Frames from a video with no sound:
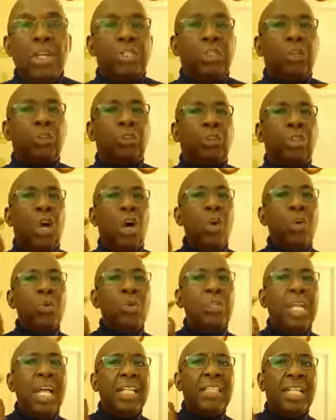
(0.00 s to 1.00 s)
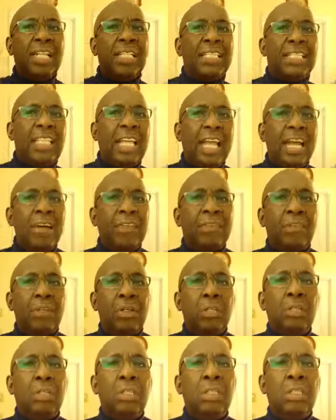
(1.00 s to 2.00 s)
So don't let the
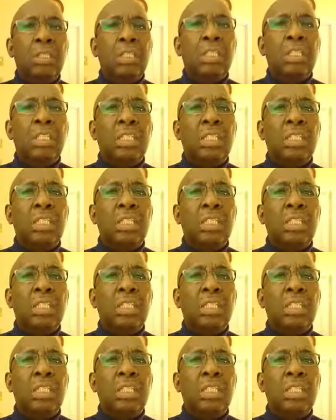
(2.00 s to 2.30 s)
devil